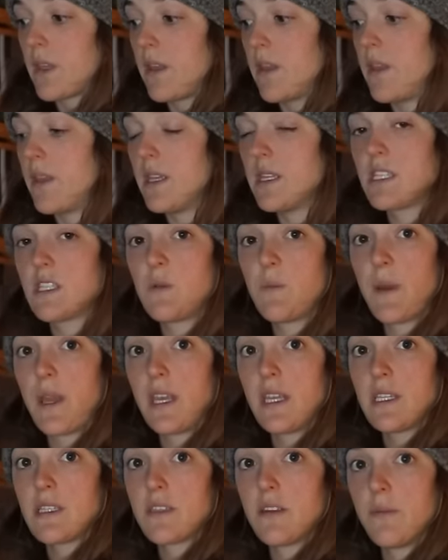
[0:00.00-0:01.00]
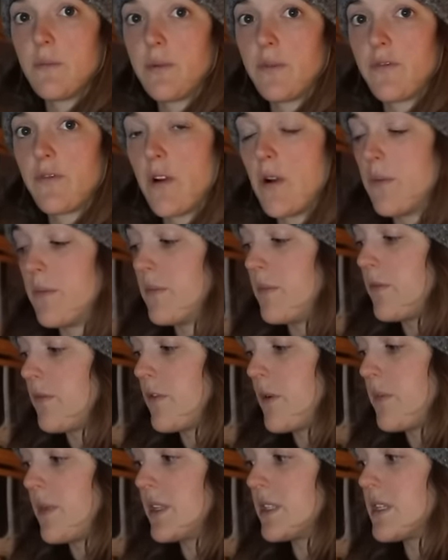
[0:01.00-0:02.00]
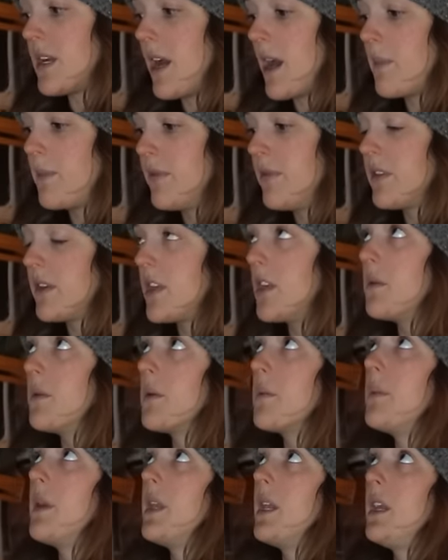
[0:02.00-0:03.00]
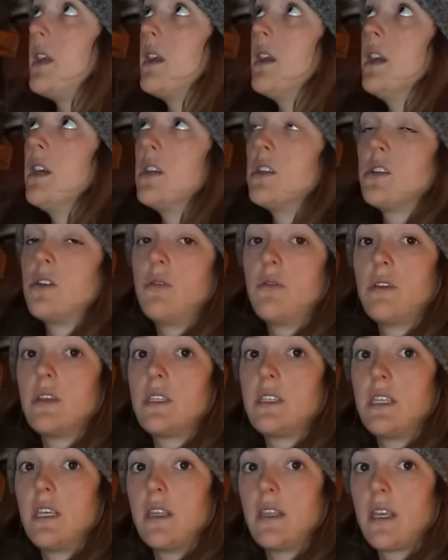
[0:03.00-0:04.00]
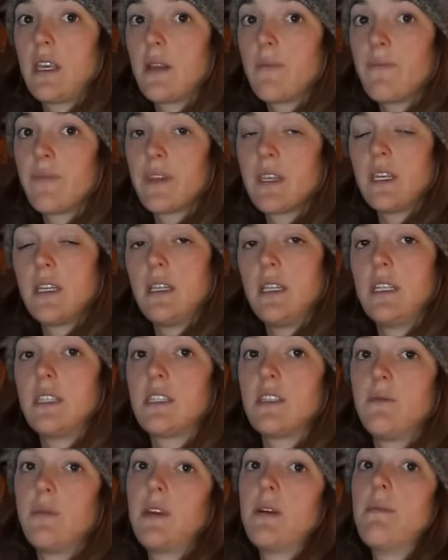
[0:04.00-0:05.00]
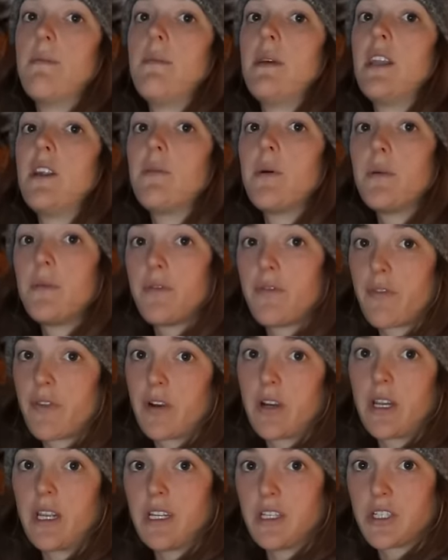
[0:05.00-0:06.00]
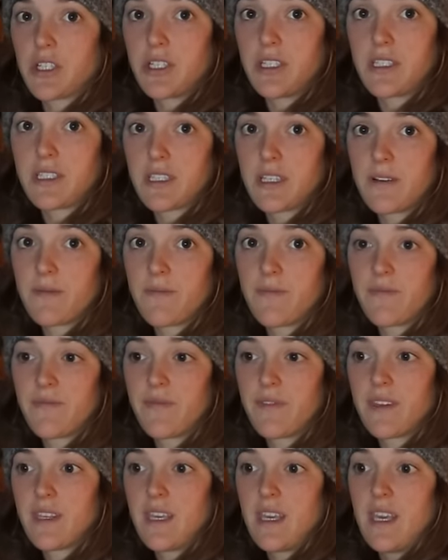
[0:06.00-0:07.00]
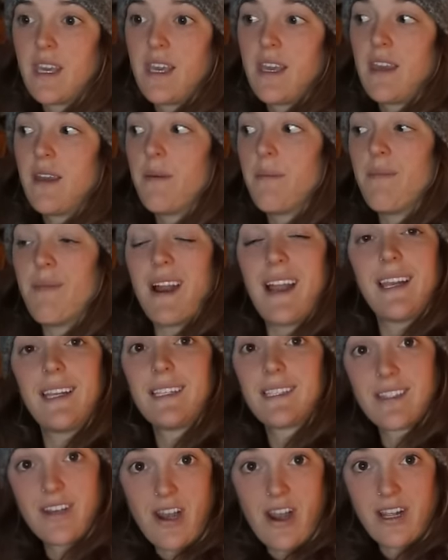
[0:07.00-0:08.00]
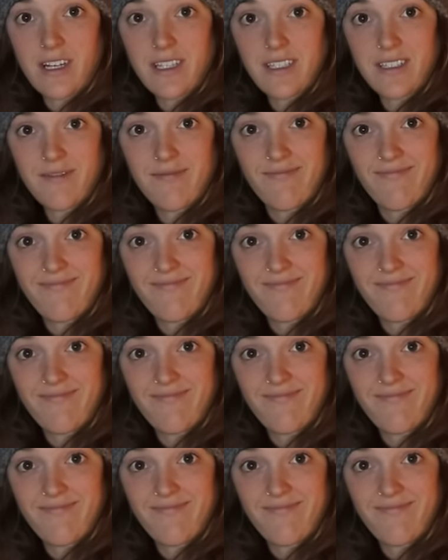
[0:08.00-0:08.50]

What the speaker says: this space from the top of the Cubic Mini to the ceiling needs to be a minimum of 30 inches. Mine is not.